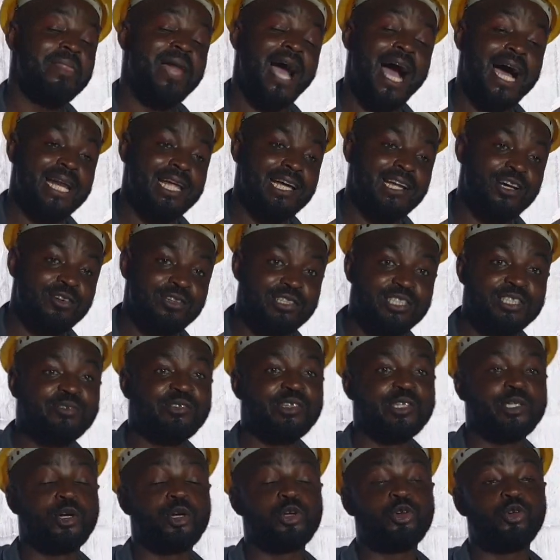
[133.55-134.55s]
At the end of this
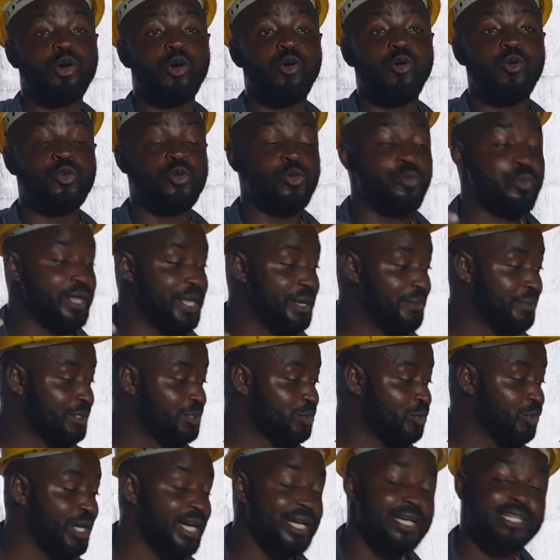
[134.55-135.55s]
video, you will be able
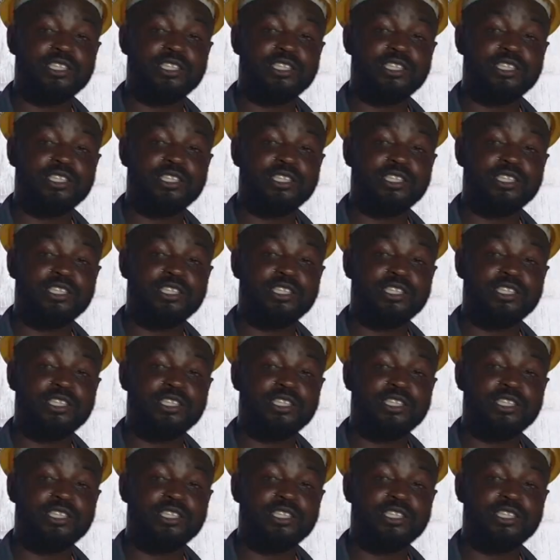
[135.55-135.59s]
to get